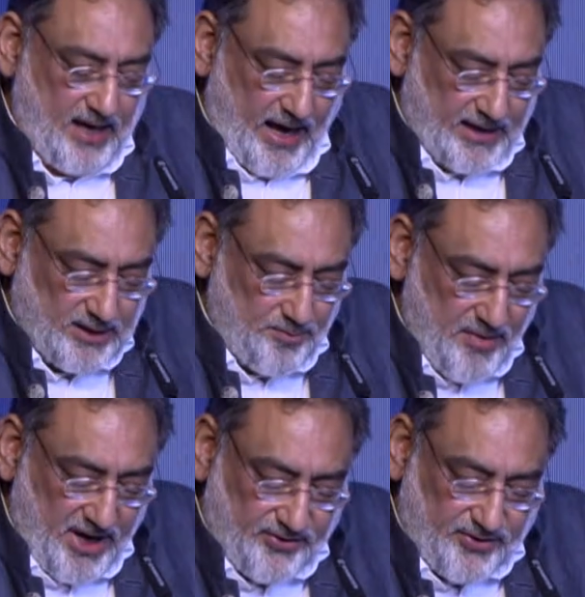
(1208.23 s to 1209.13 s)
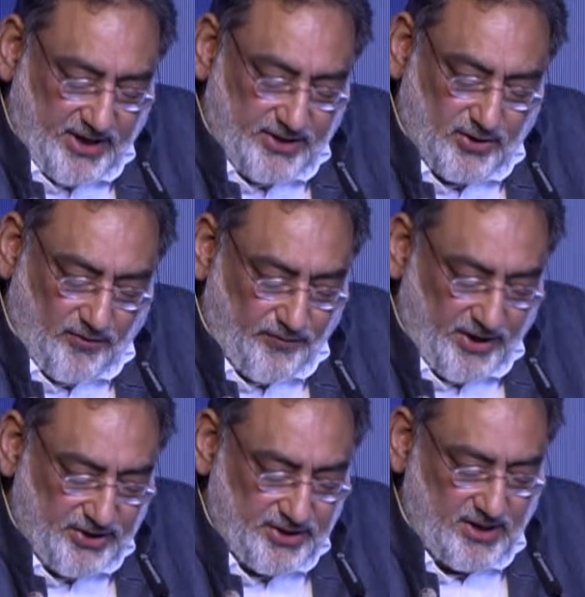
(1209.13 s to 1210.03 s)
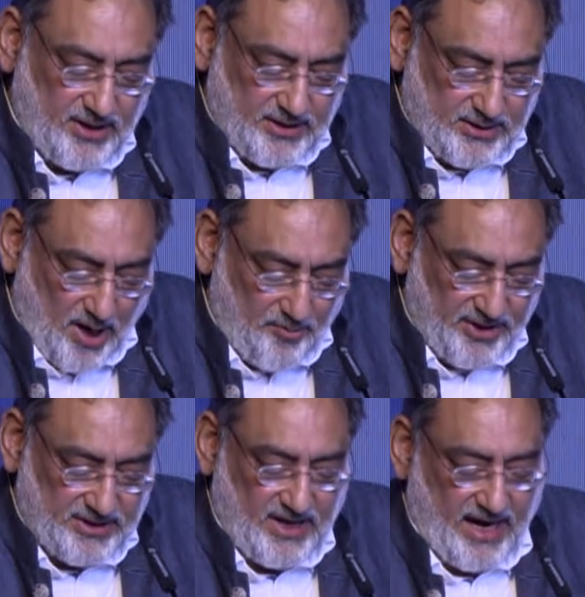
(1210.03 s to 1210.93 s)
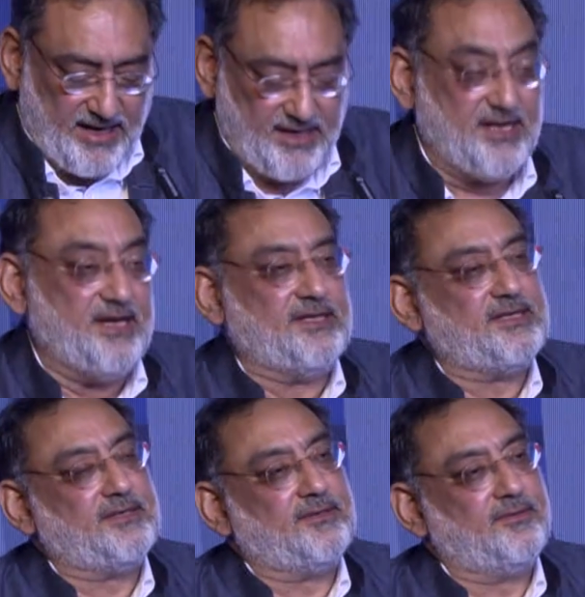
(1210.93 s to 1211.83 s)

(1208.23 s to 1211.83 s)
as a matrix of regional, sub-regional identities,